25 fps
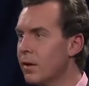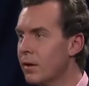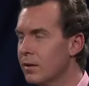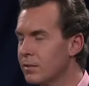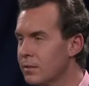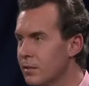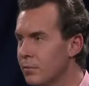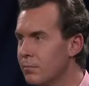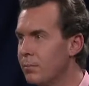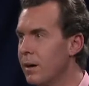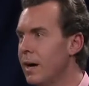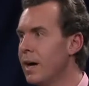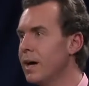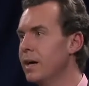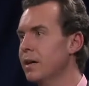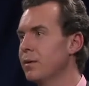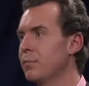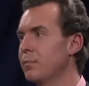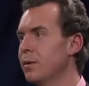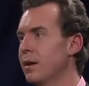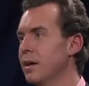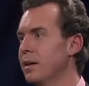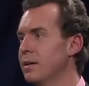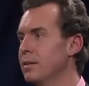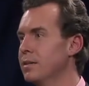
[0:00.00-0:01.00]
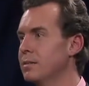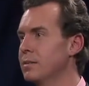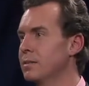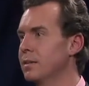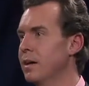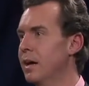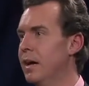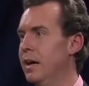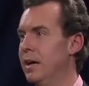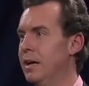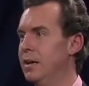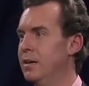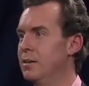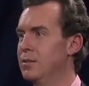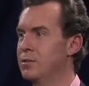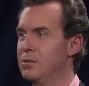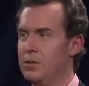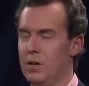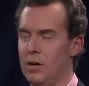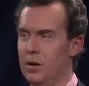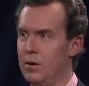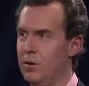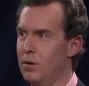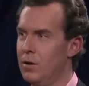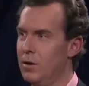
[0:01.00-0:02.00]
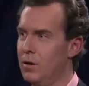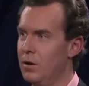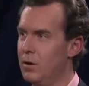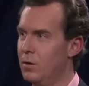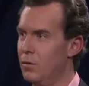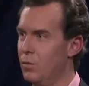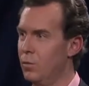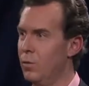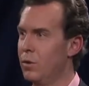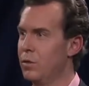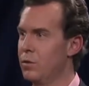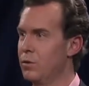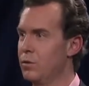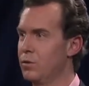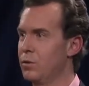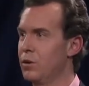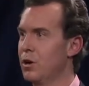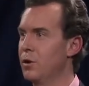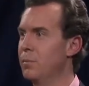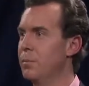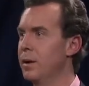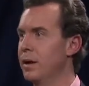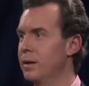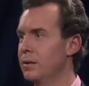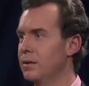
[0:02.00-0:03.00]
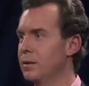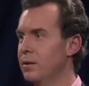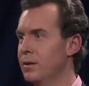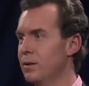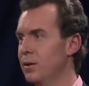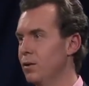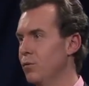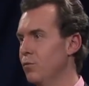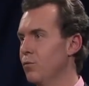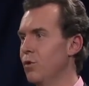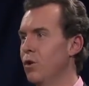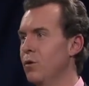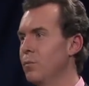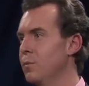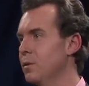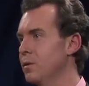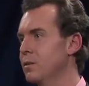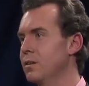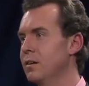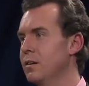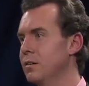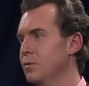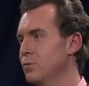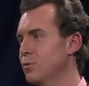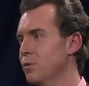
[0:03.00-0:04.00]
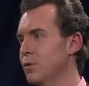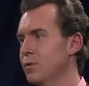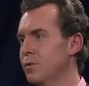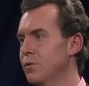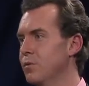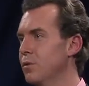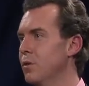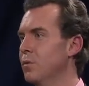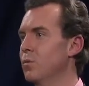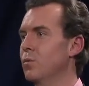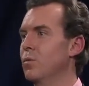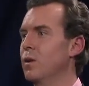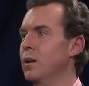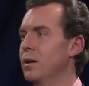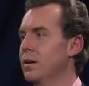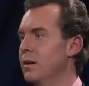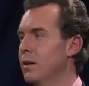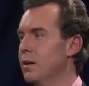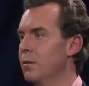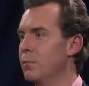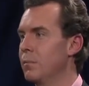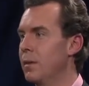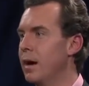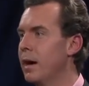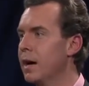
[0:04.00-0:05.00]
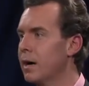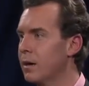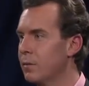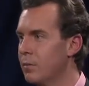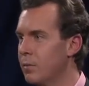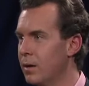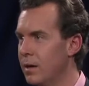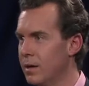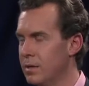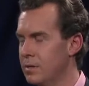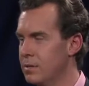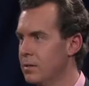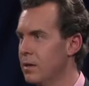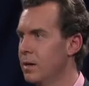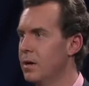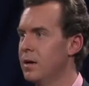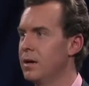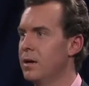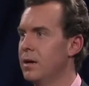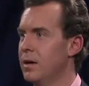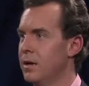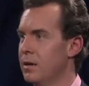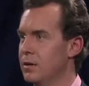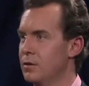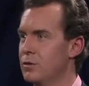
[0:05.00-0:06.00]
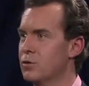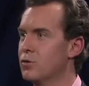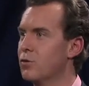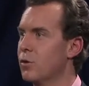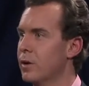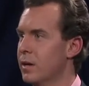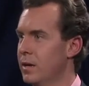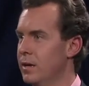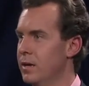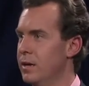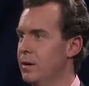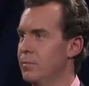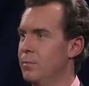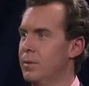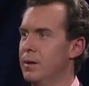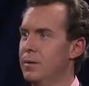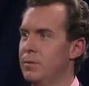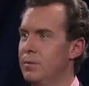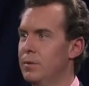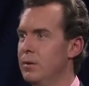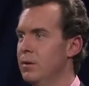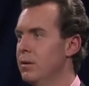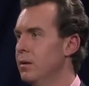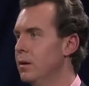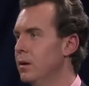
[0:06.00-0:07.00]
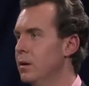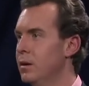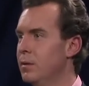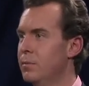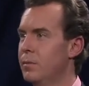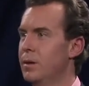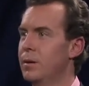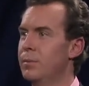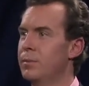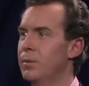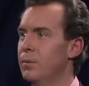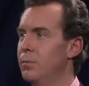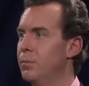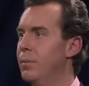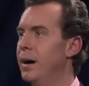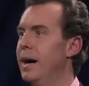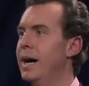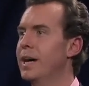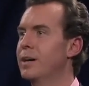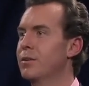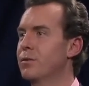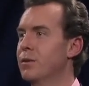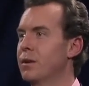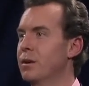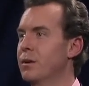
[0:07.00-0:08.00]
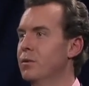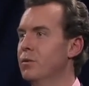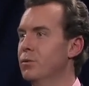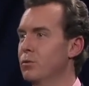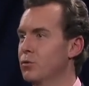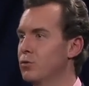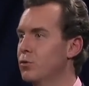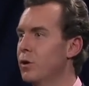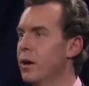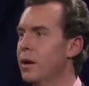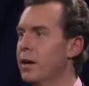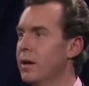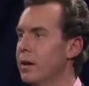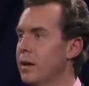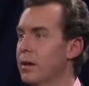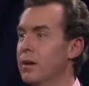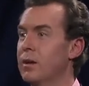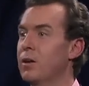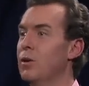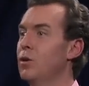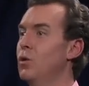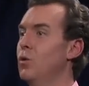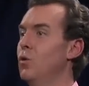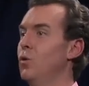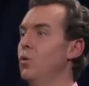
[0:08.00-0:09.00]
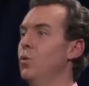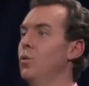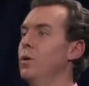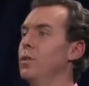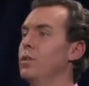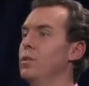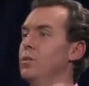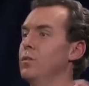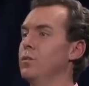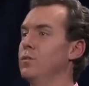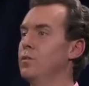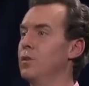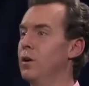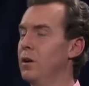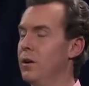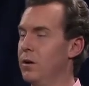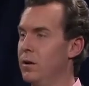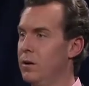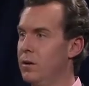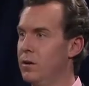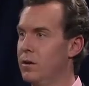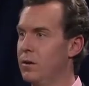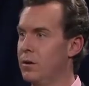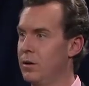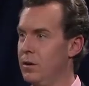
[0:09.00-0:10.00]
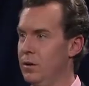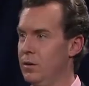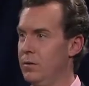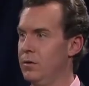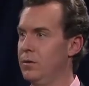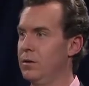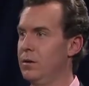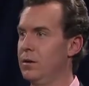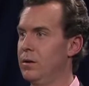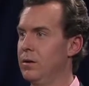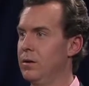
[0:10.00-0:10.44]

it's a marketplace, and so whether you go back to the old Roman times where you've got one little marketplace in a street and people people bartering or trading, or whether you've got you know